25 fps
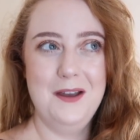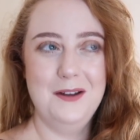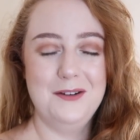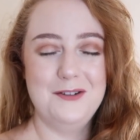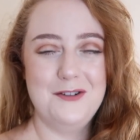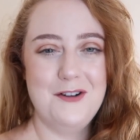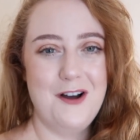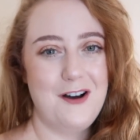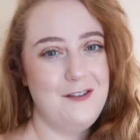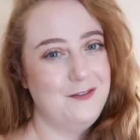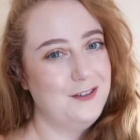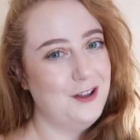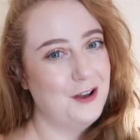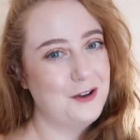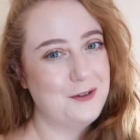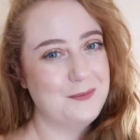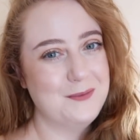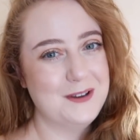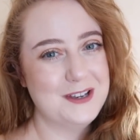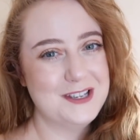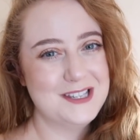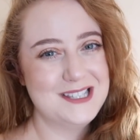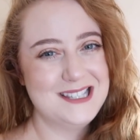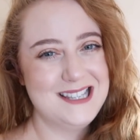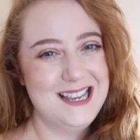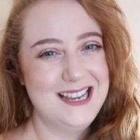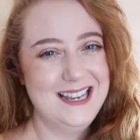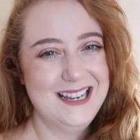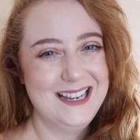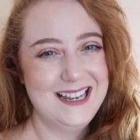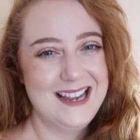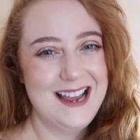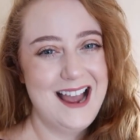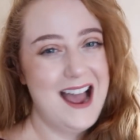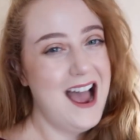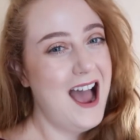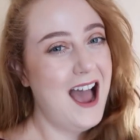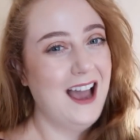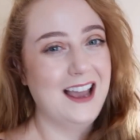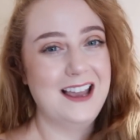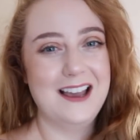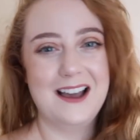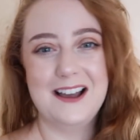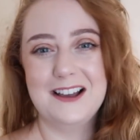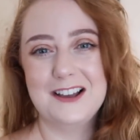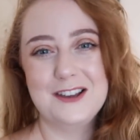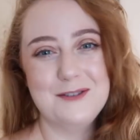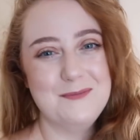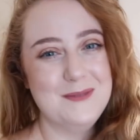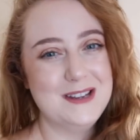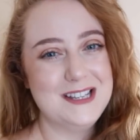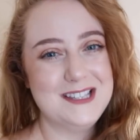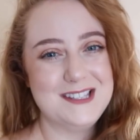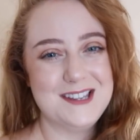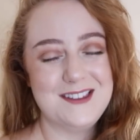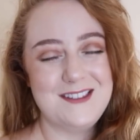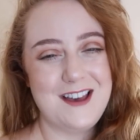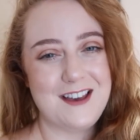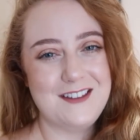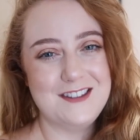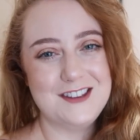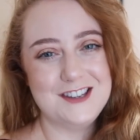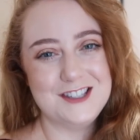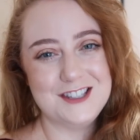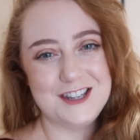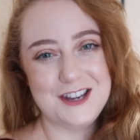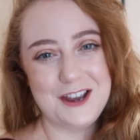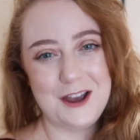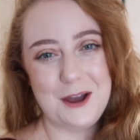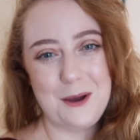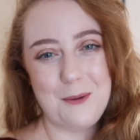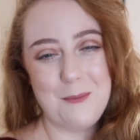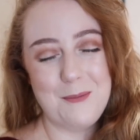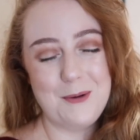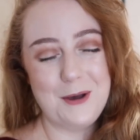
Not Vlogmas, I can't commit to that this year,